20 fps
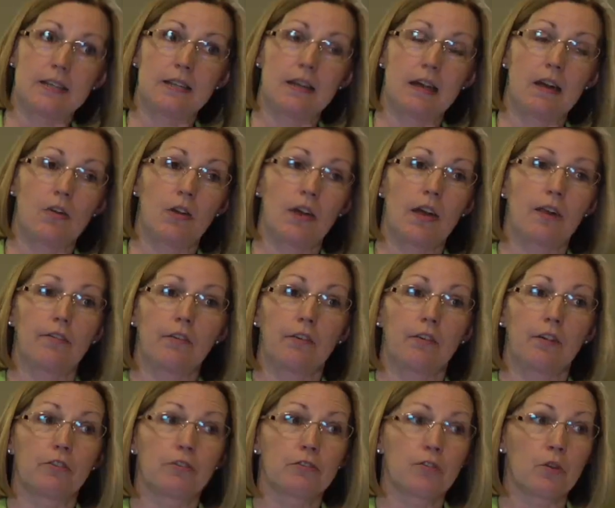and now have
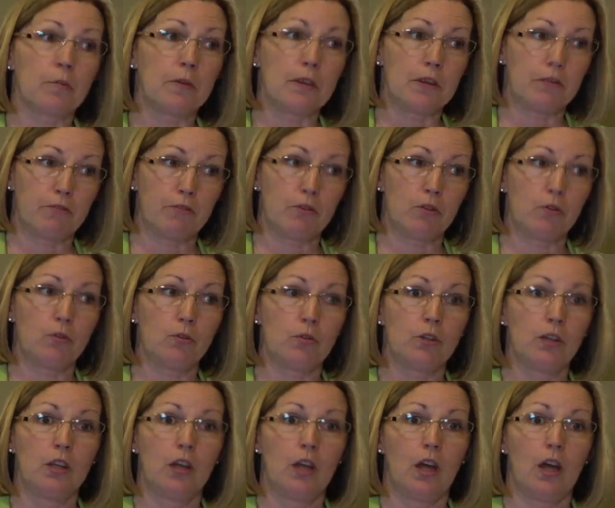so many few
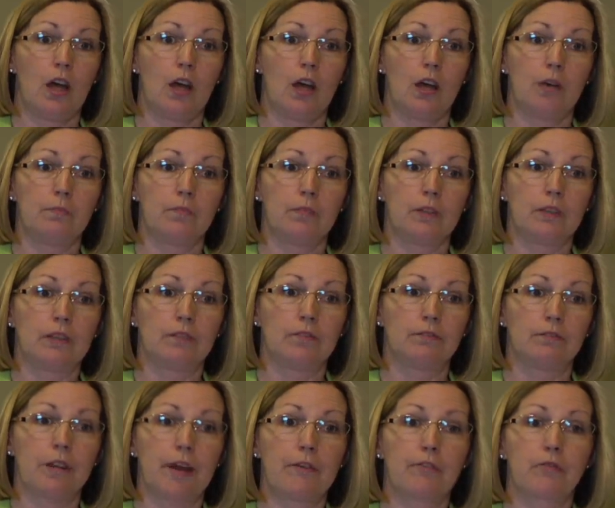
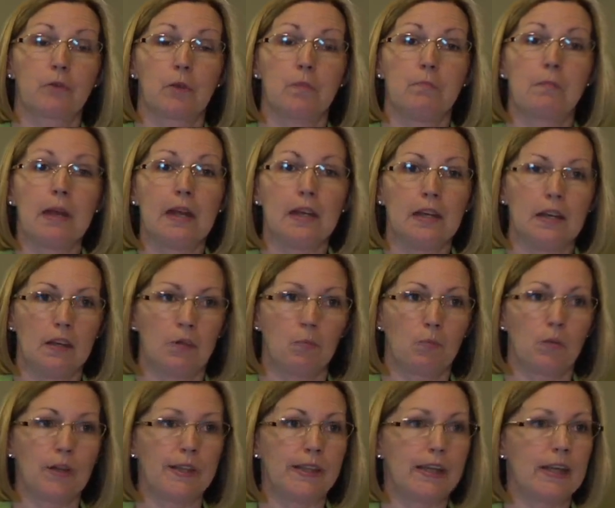left remaining
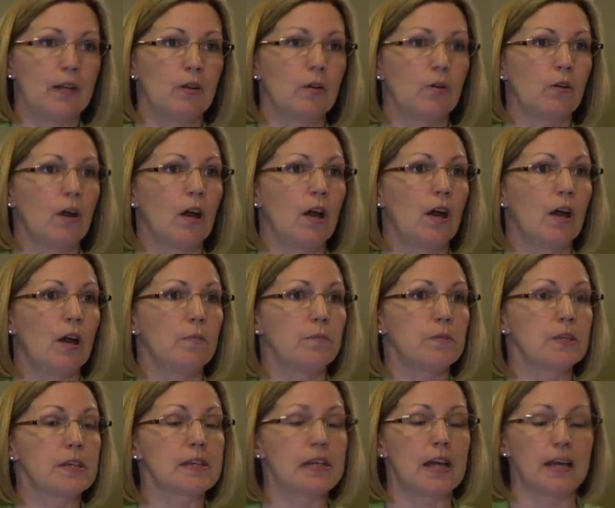when they
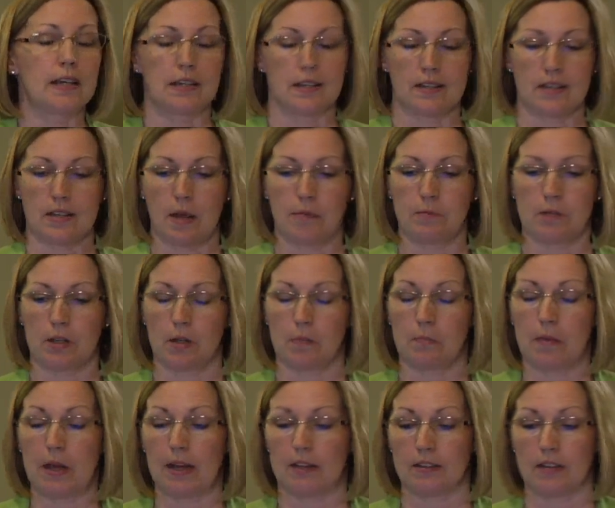decide it's time to come
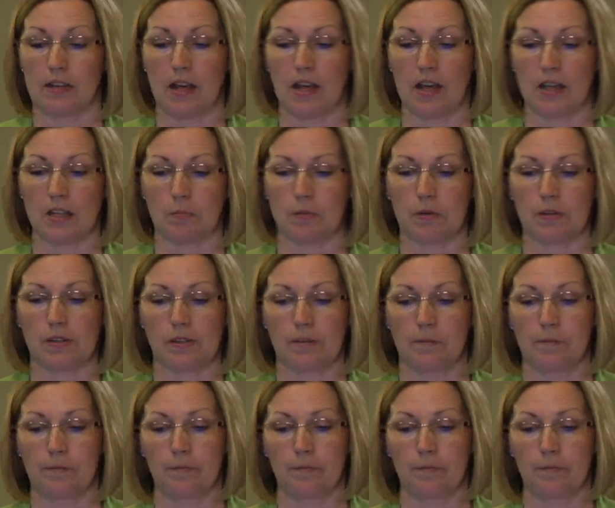back to hospice.